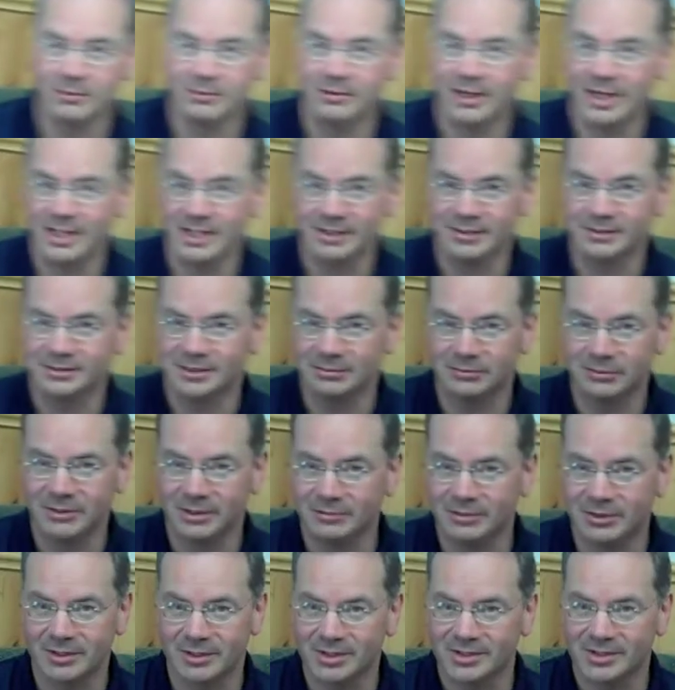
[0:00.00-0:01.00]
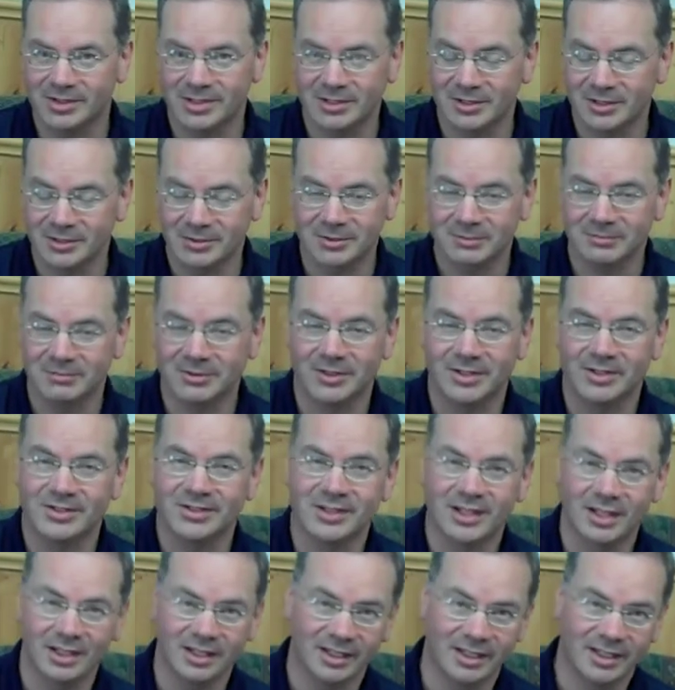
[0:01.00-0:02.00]
writing something very mm-hmm. serious or very
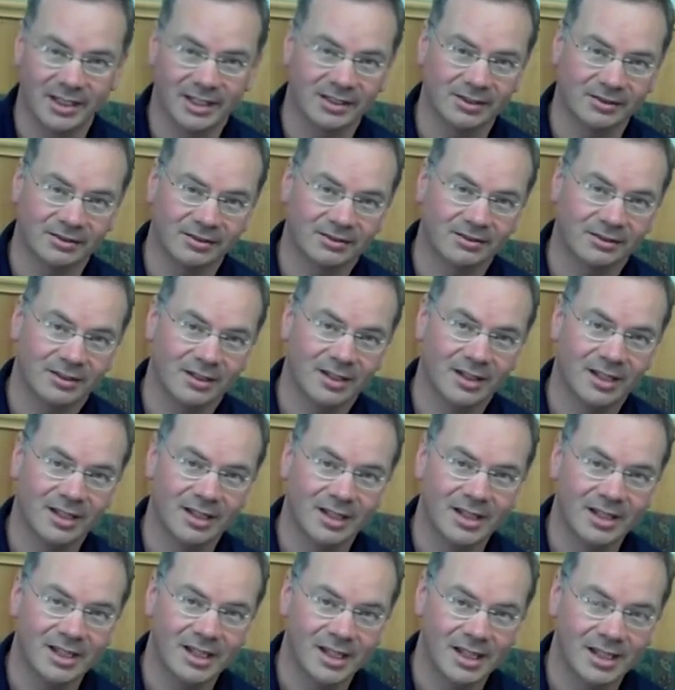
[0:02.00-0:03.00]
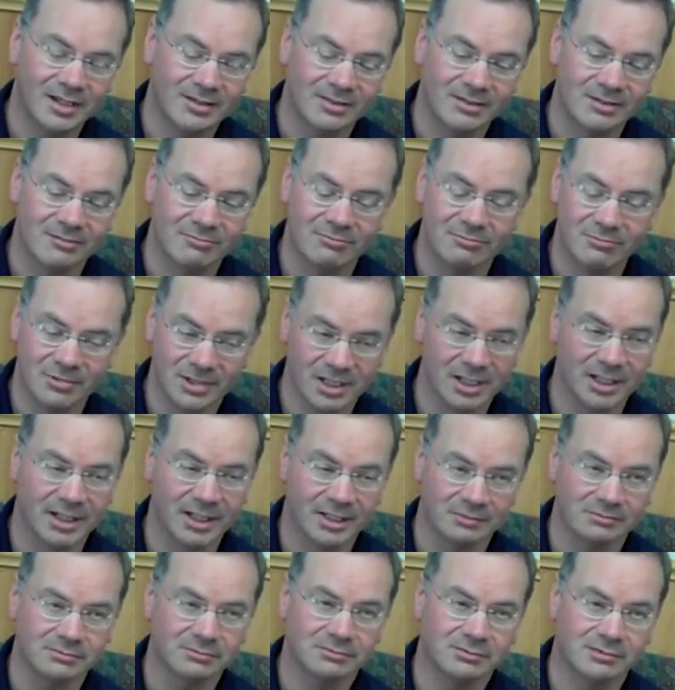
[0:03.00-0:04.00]
silly, it's, it's really
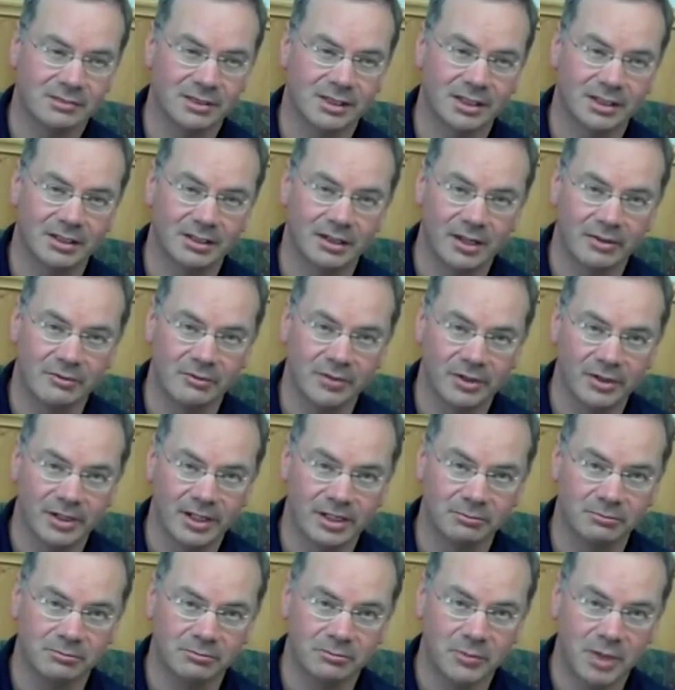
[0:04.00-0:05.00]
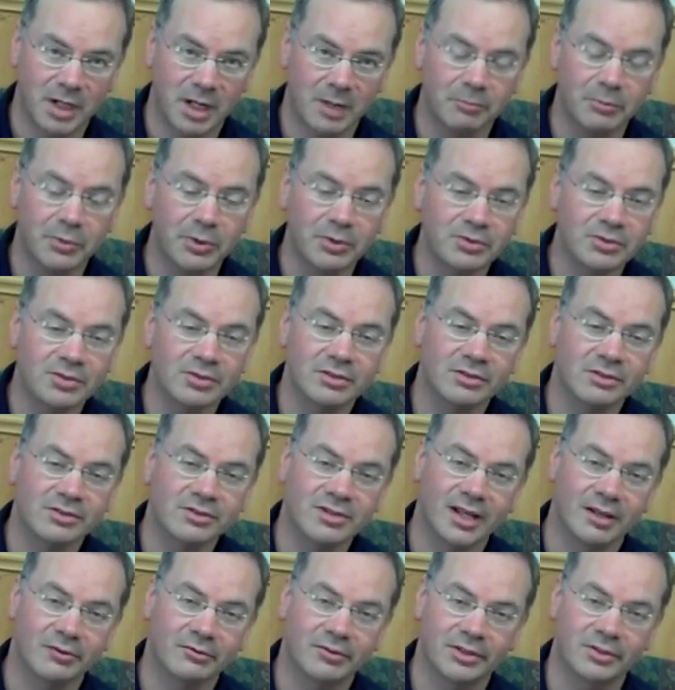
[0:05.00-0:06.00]
uh, a very a personal
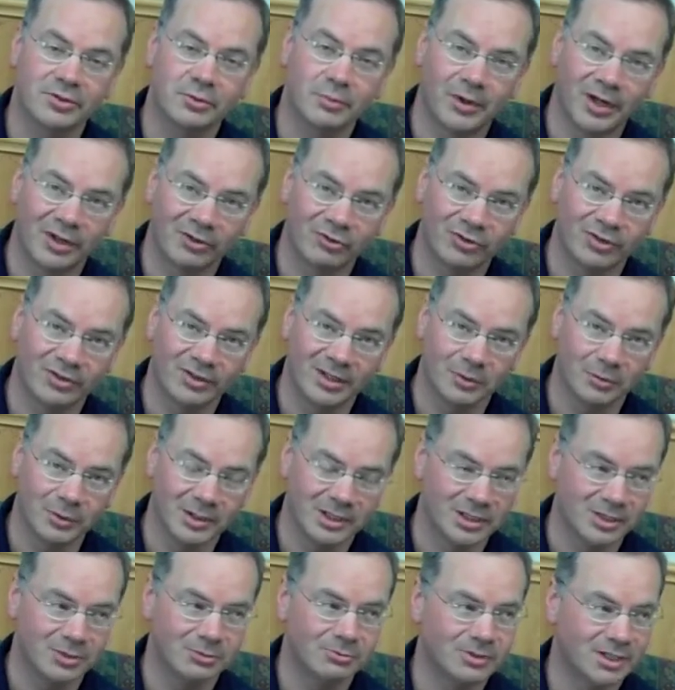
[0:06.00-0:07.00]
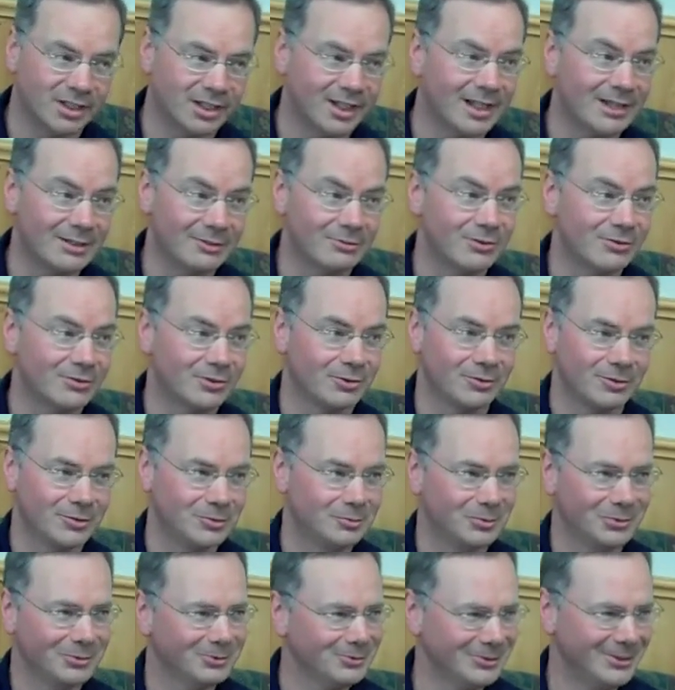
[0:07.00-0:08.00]
self-expression that we do together as a
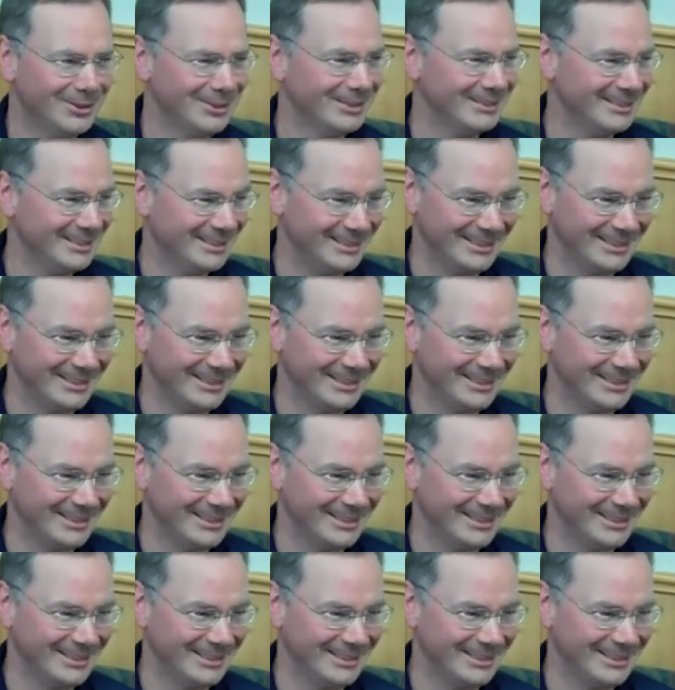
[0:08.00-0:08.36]
group. yeah.